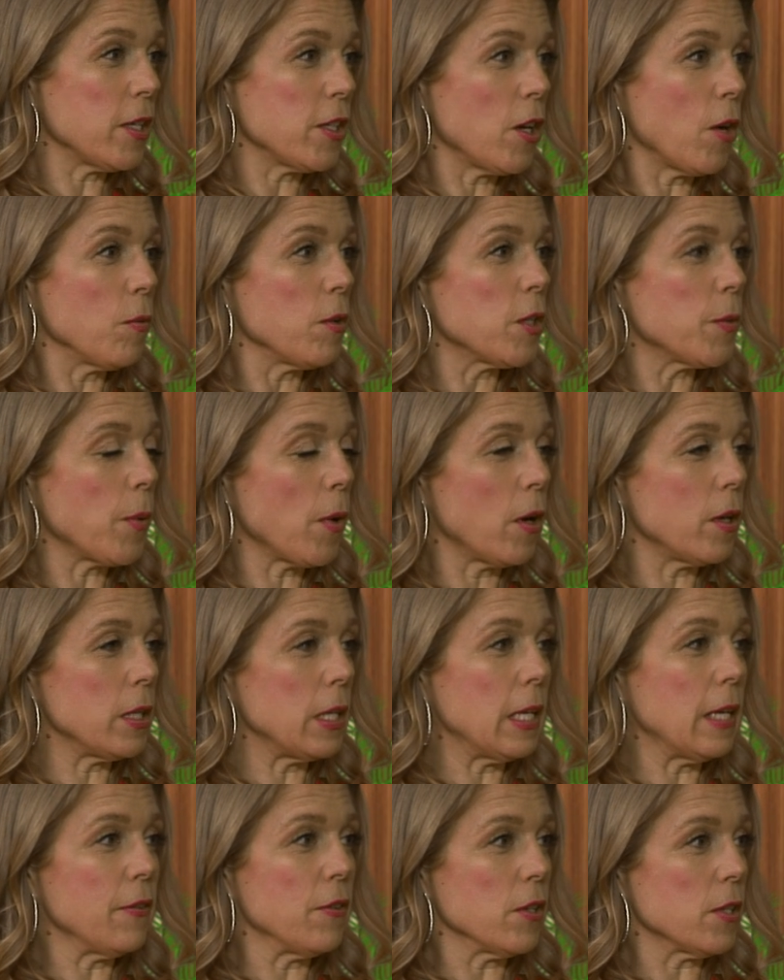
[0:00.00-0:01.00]
not
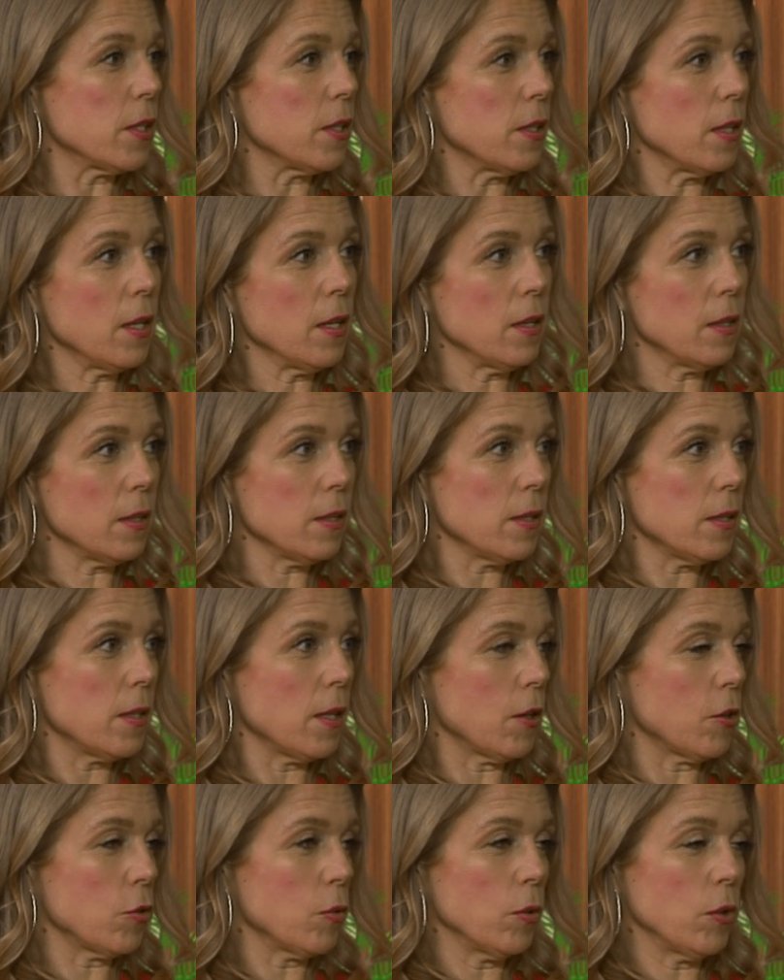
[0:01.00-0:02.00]
responding in this in
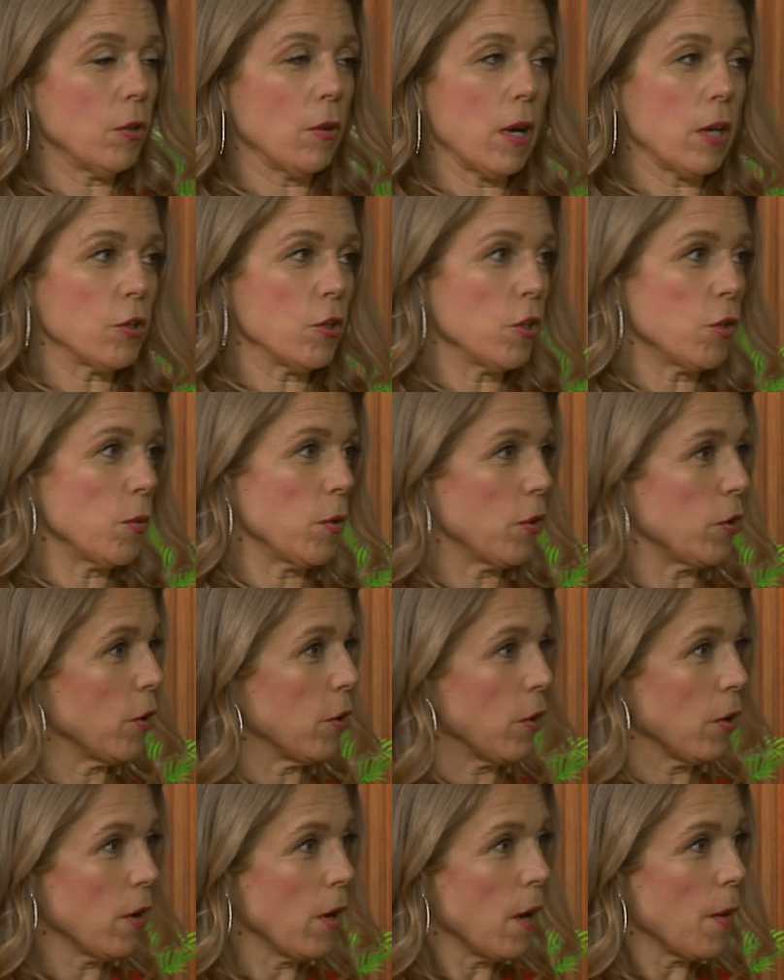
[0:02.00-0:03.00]
sexual interactions with
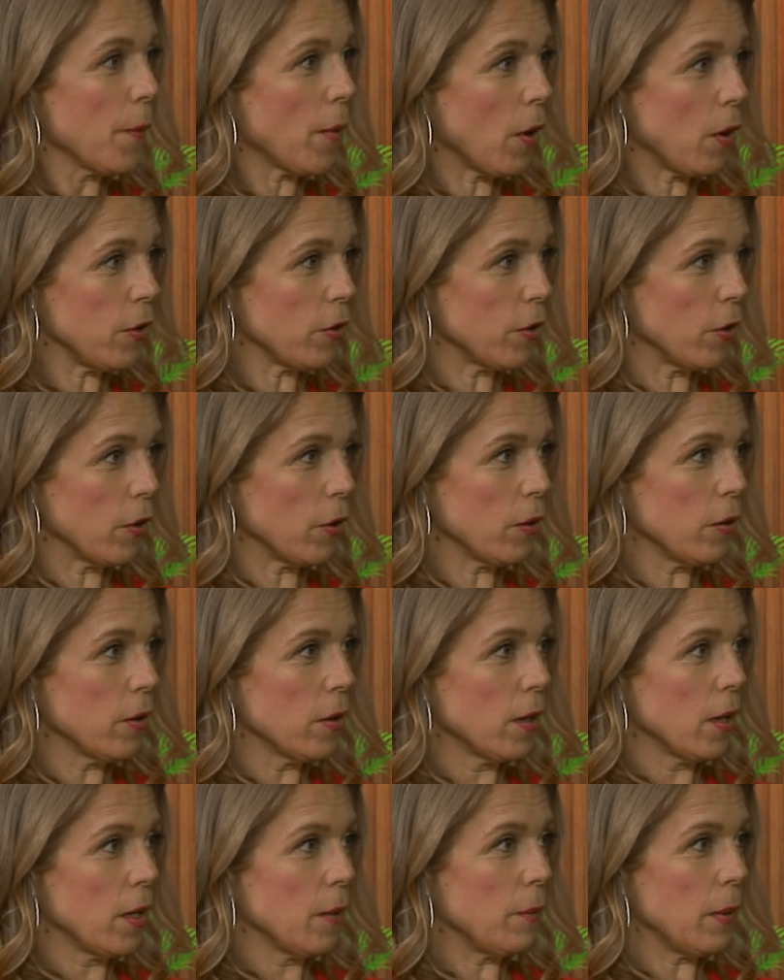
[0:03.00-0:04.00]
their partner
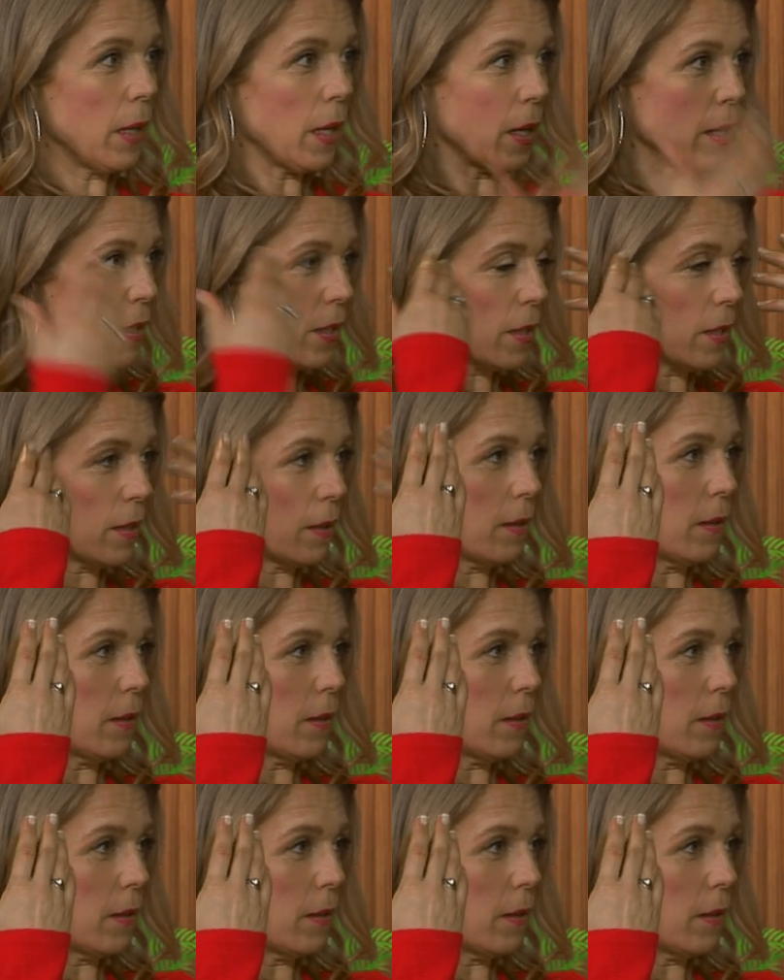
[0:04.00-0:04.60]
because